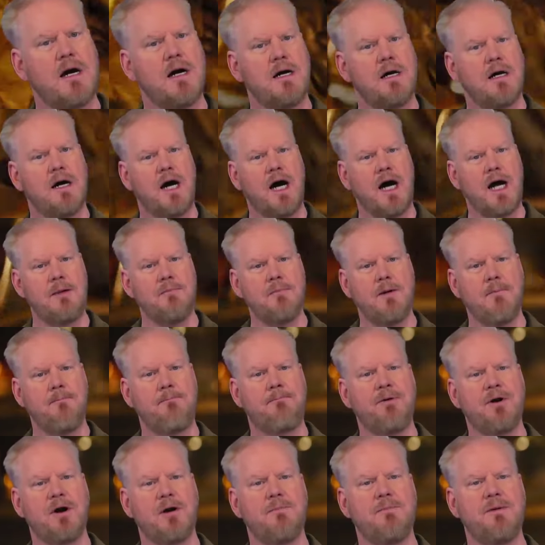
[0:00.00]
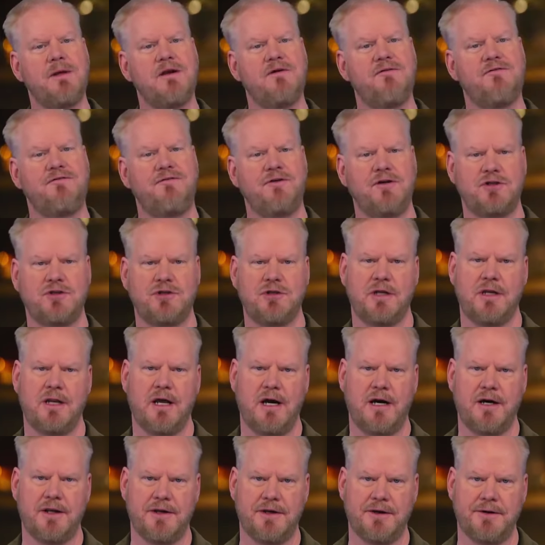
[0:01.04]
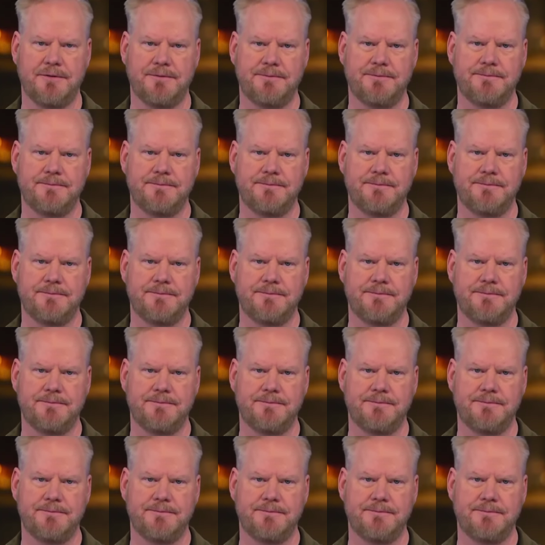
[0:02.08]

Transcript: I'm a bourbon aficionado.